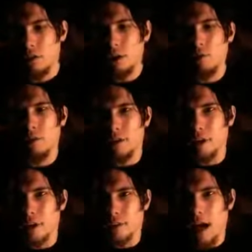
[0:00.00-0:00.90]
You really
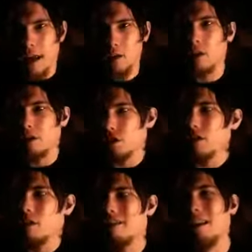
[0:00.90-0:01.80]
think the guy's going to
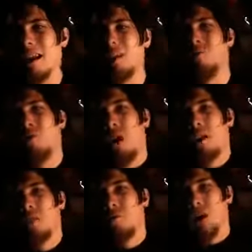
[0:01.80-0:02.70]
sit there and let his
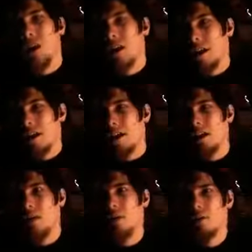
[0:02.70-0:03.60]
friends fucking get
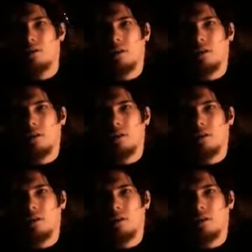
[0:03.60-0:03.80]
killed?